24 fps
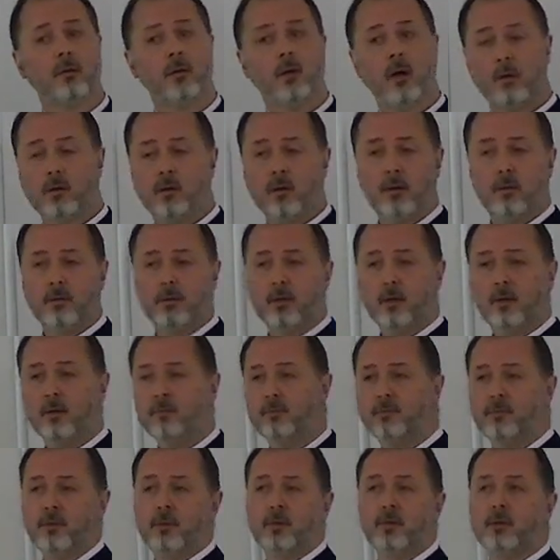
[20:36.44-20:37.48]
I don't know. The
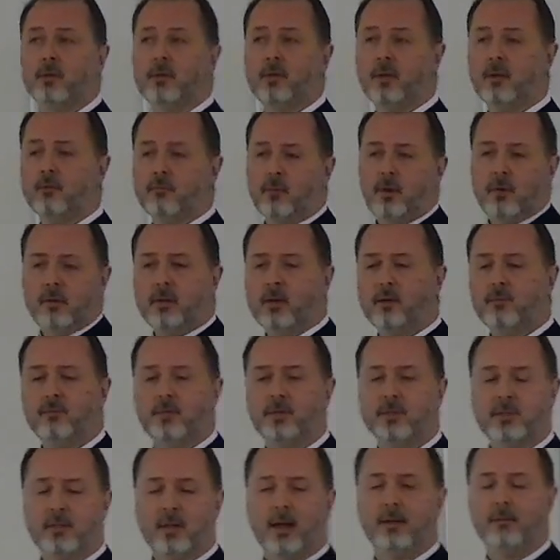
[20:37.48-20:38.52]
infant, the, well, the
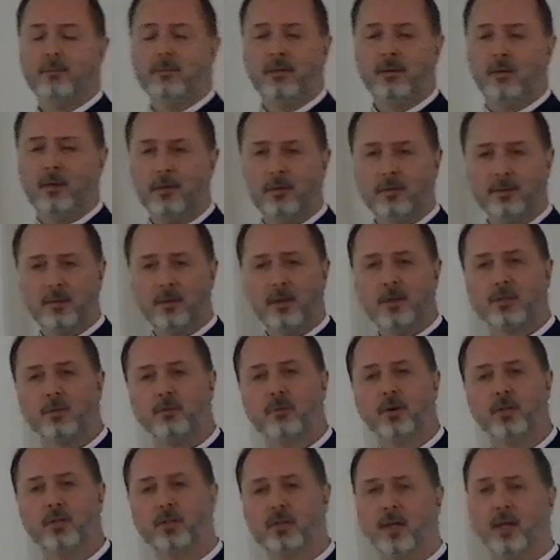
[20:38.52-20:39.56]
infant's not, you know, it doesn't
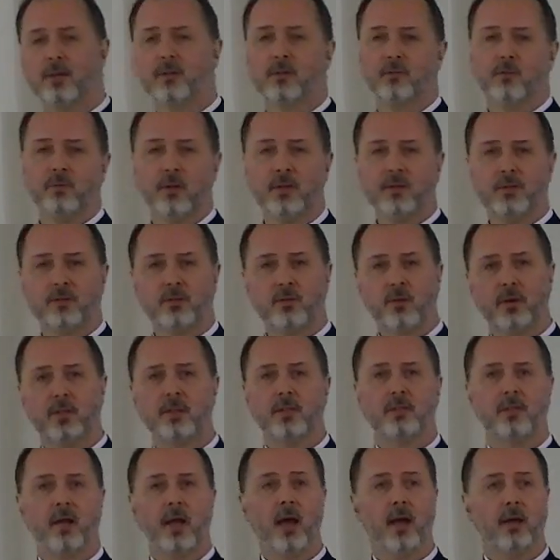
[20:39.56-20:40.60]
reach the age of reason, so it
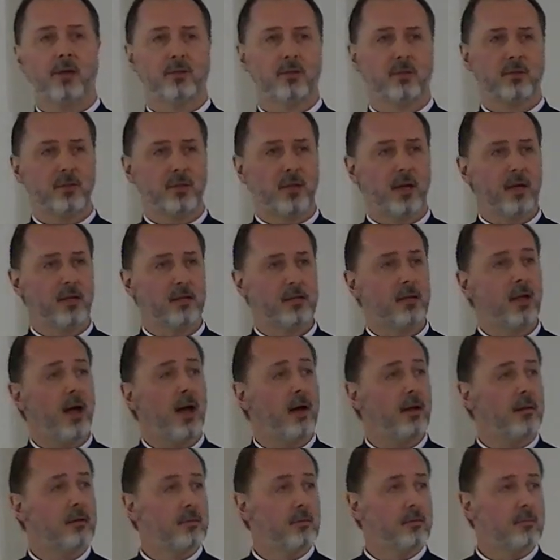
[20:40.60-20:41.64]
doesn't exercise
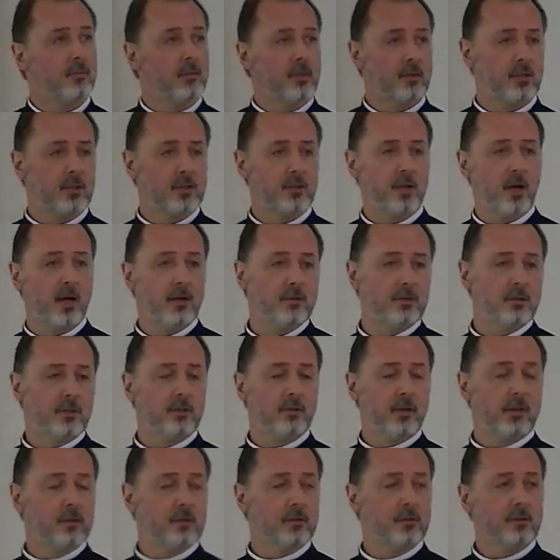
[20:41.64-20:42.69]
that, but it's
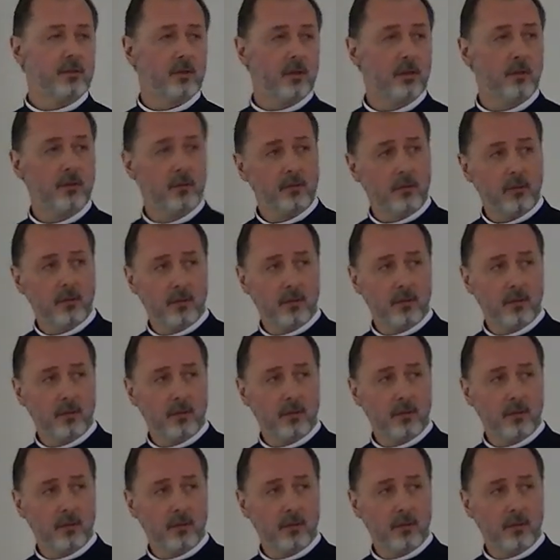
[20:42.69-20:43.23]
consecrated still.